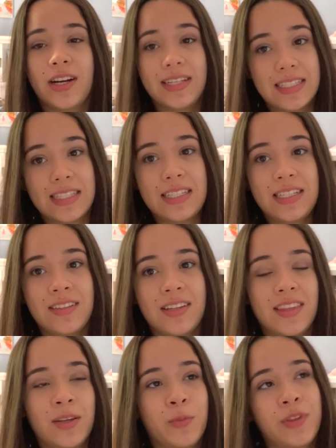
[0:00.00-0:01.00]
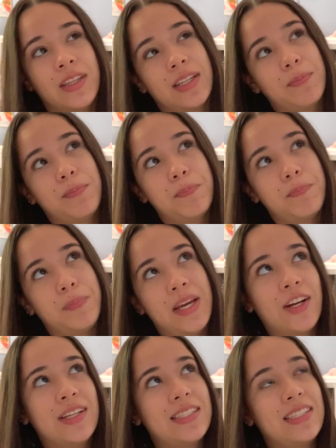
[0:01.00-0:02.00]
are at Disney. And then when the
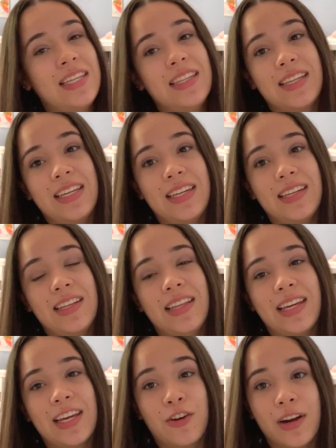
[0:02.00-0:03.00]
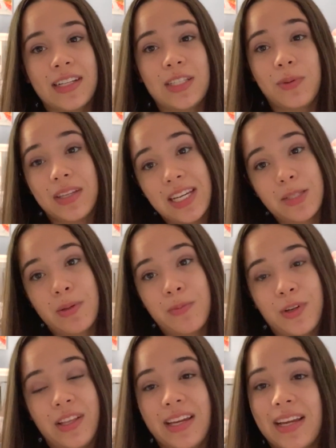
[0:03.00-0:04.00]
parents see the kid like interacting with the cast
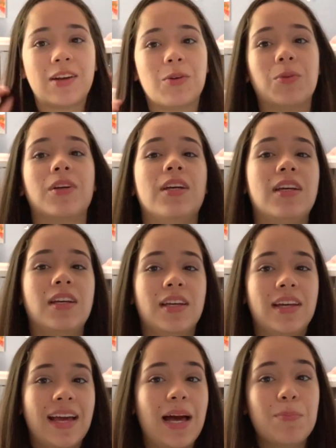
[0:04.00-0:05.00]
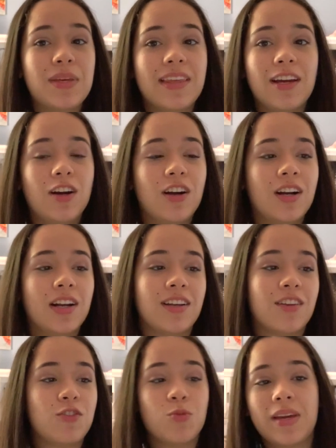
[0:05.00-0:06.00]
member, like how happy they are, and
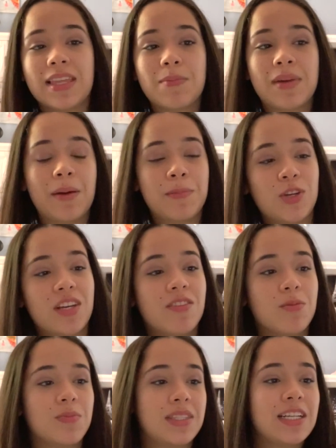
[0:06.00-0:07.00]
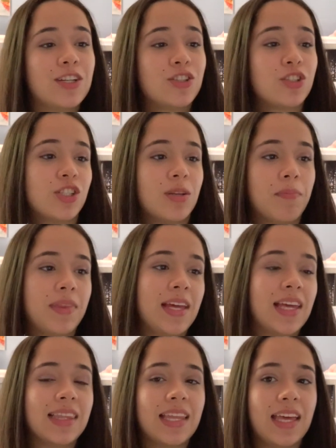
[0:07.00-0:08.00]
if you make them happy, you give them stickers or
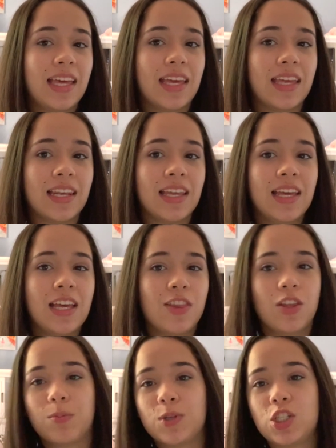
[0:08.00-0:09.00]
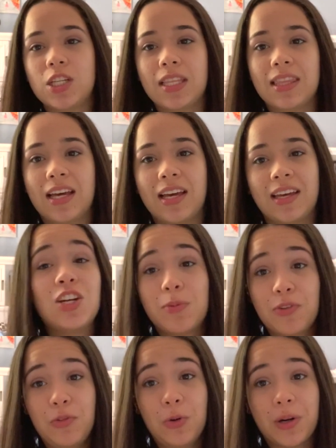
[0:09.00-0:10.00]
something, then they'll appreciate that.
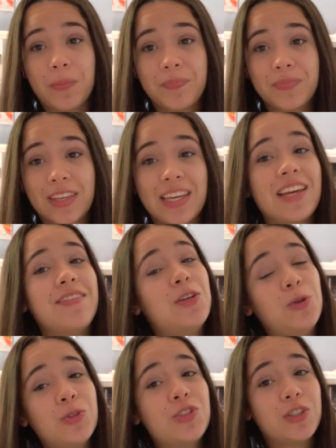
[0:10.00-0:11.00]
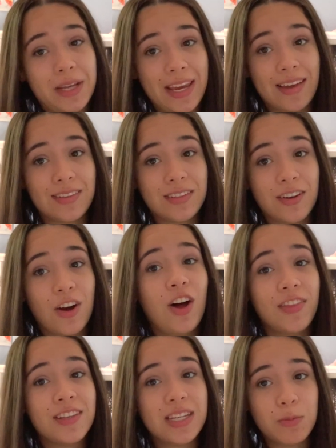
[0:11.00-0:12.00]
Number 4, if you hold your hand
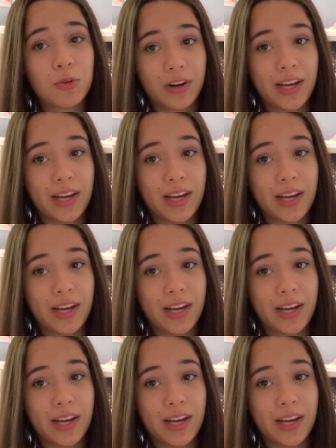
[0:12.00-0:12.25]
on the Nemo